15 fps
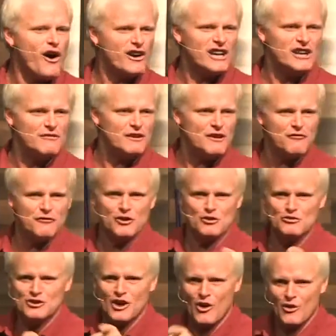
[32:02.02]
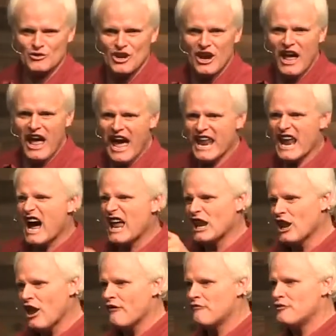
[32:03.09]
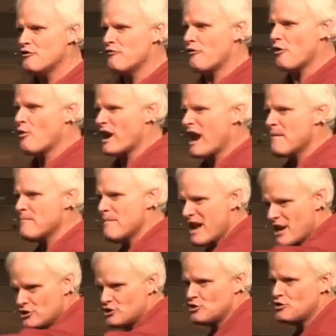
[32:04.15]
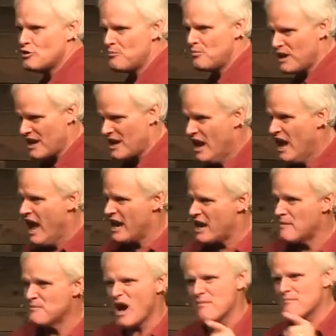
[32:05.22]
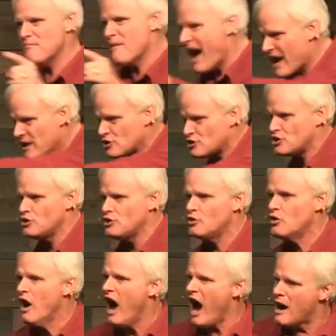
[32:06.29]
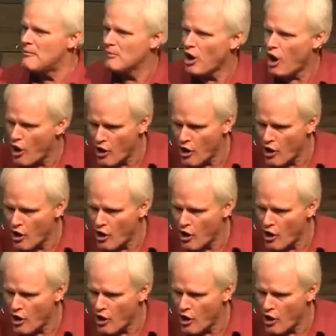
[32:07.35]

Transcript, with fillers: are, even if you don't. And I love you for what I made you to be. And I'm not mad at you. I'm